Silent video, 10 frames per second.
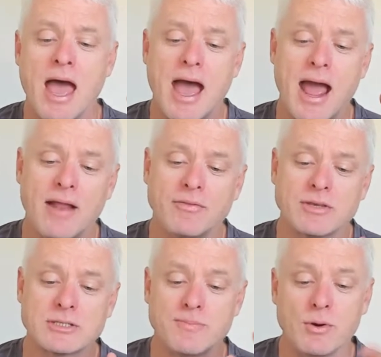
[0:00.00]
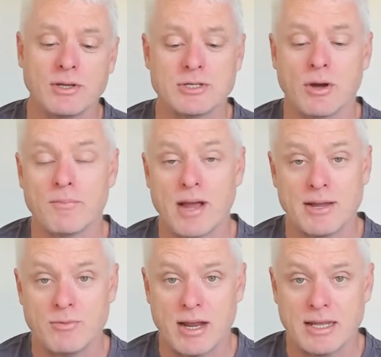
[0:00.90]
And the spool is not
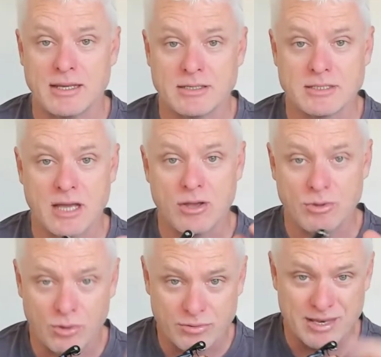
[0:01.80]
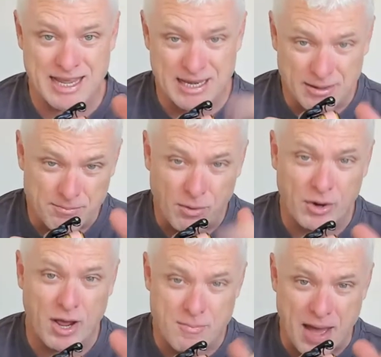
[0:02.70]
braid ready, so you'll need a
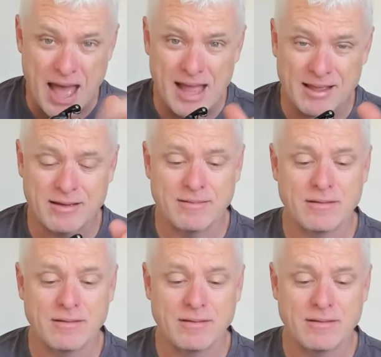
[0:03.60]
mono back